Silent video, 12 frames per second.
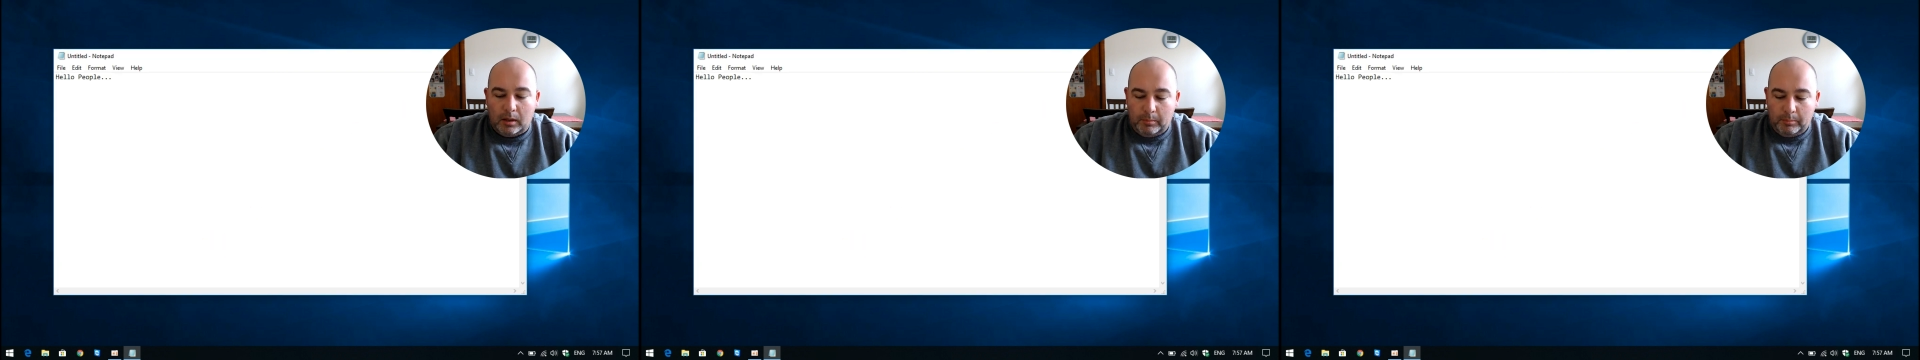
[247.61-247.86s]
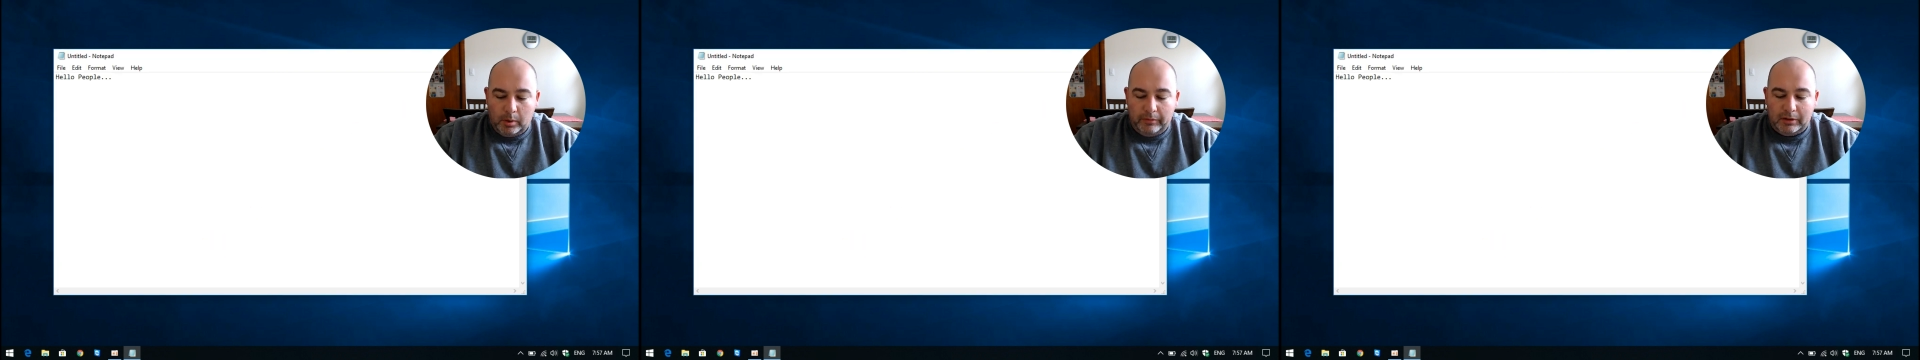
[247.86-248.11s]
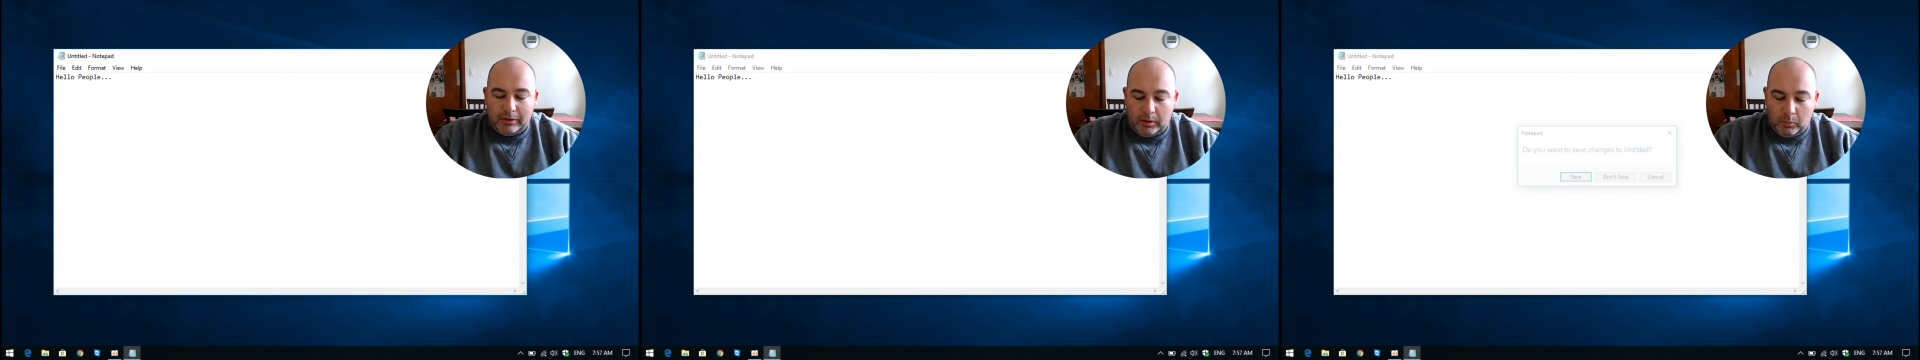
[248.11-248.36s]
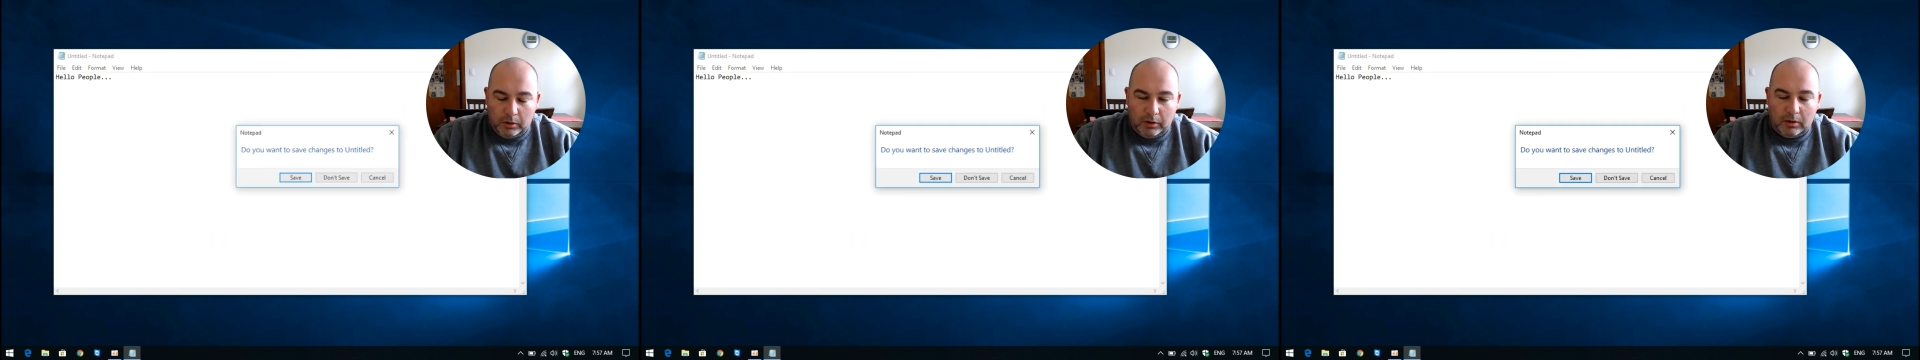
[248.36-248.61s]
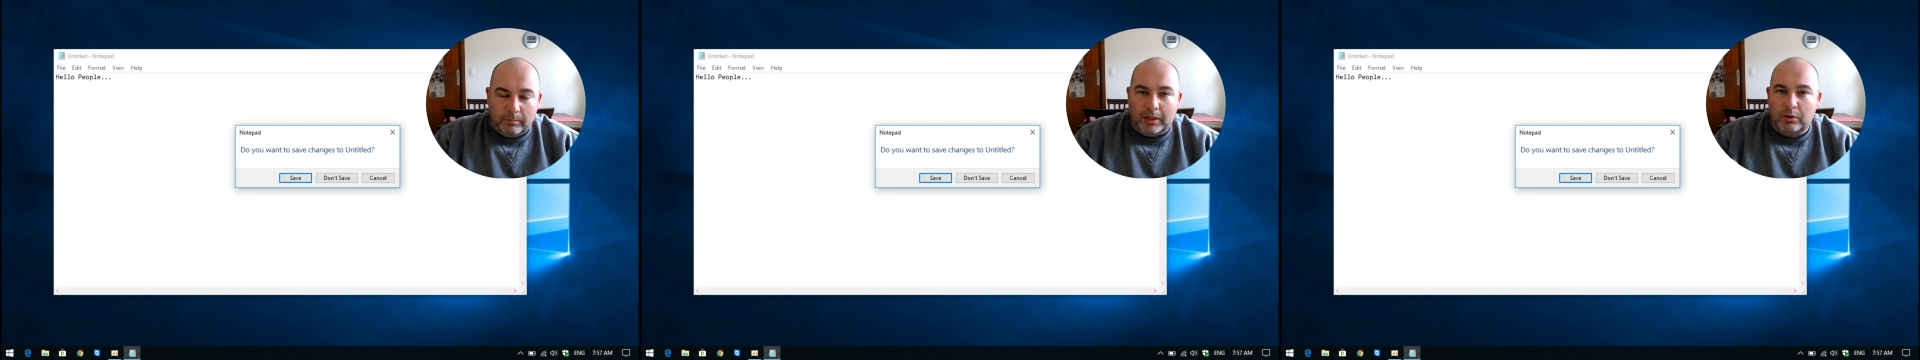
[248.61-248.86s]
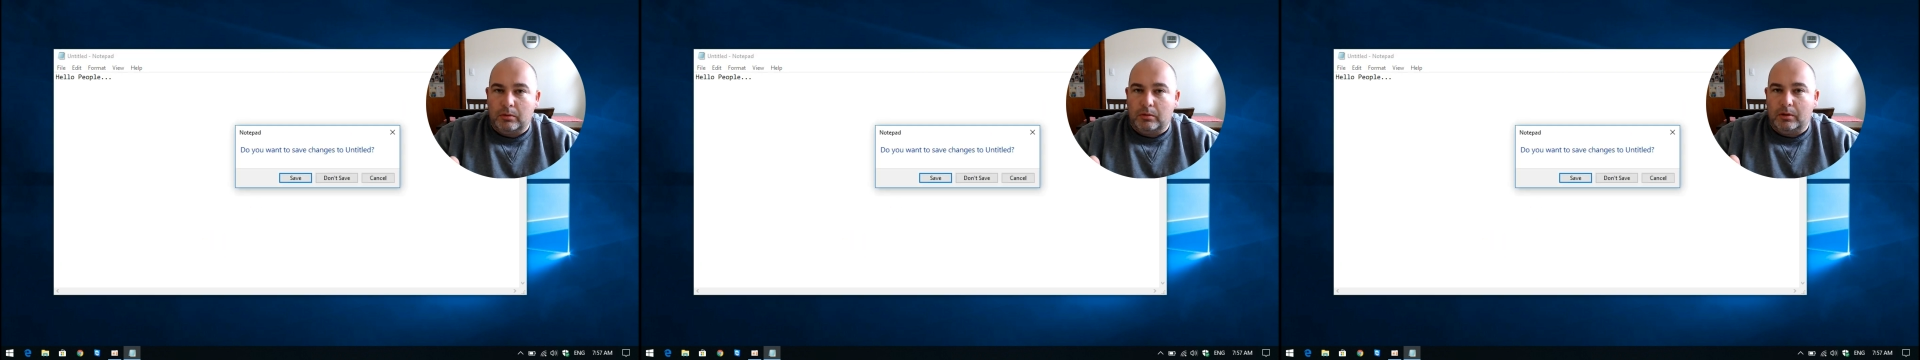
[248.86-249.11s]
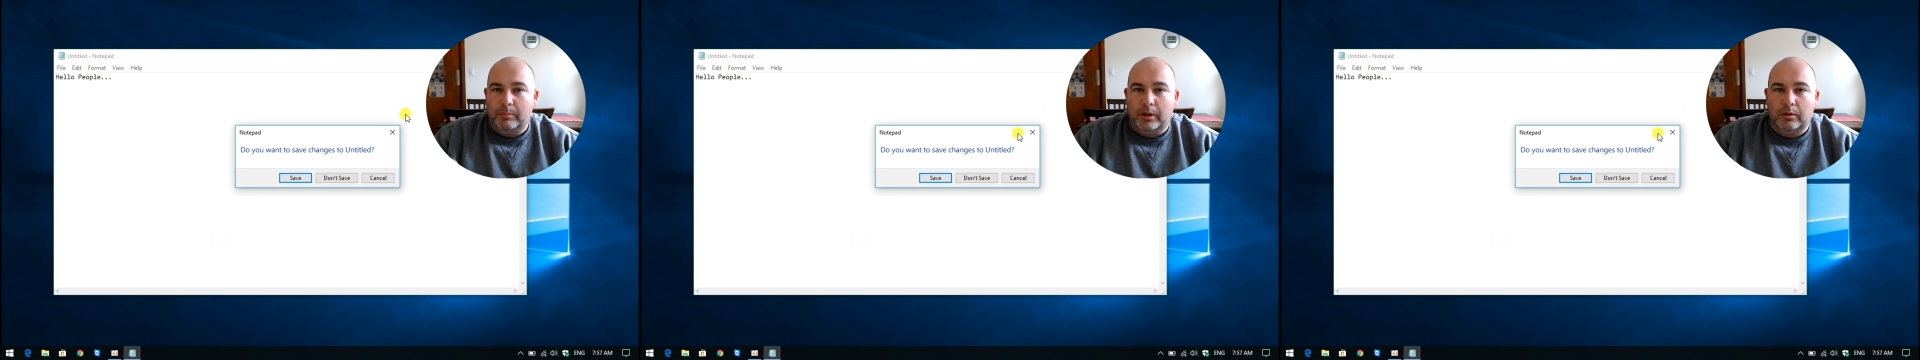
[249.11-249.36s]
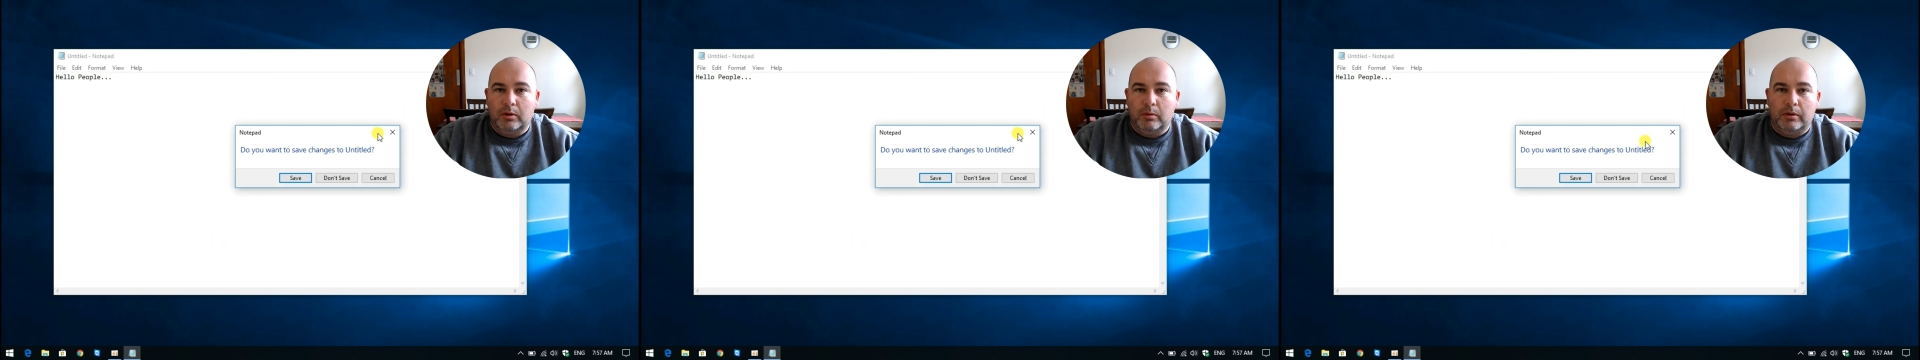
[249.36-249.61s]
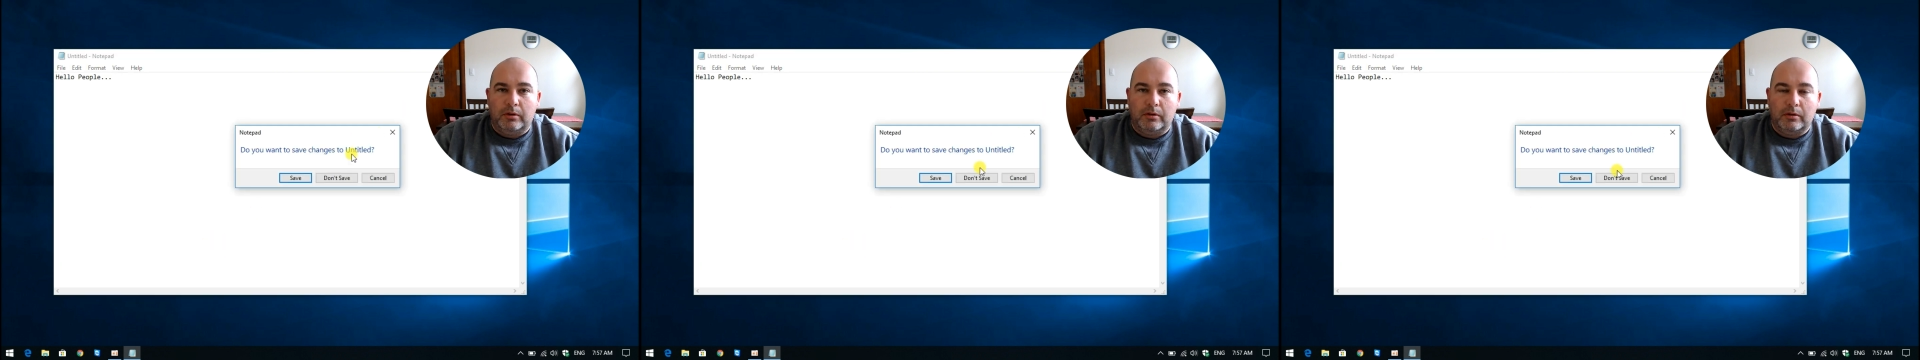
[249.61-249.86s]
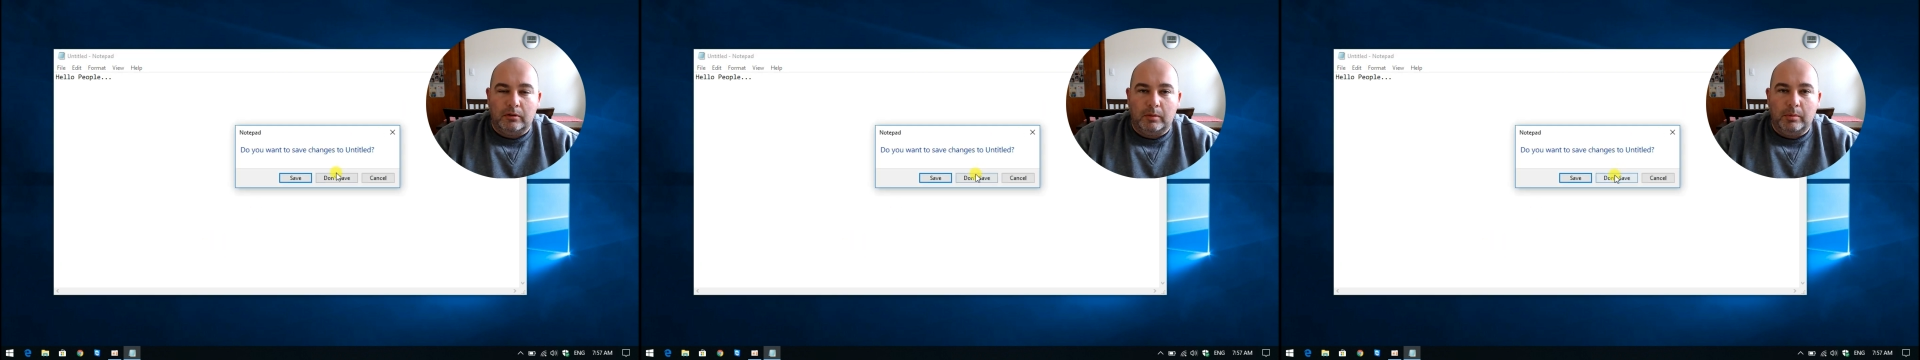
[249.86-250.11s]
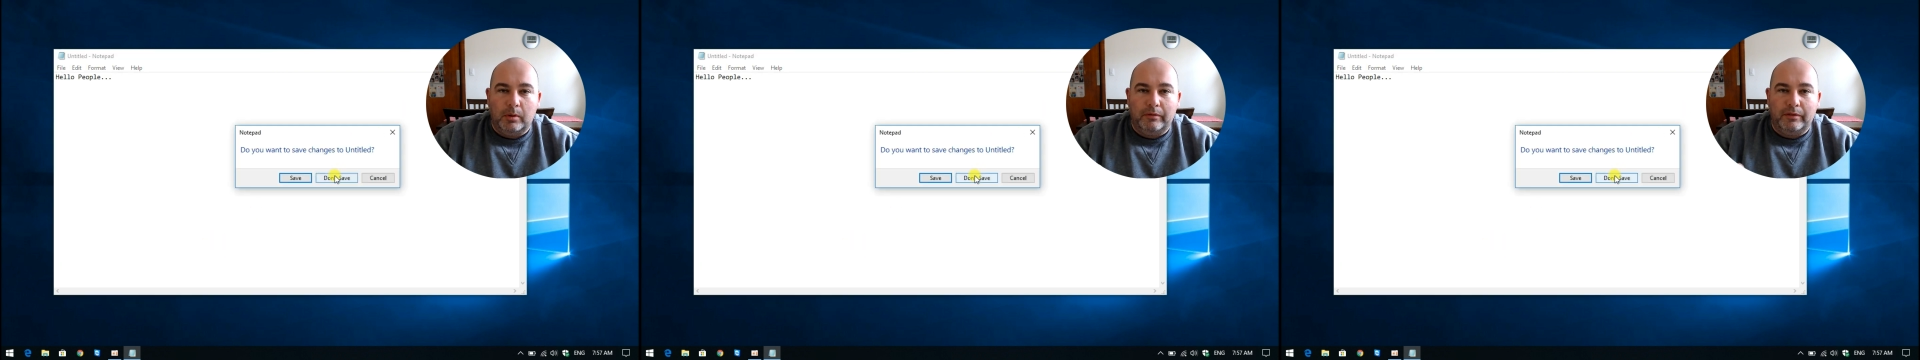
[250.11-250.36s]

private network, make sure that both computers are on the private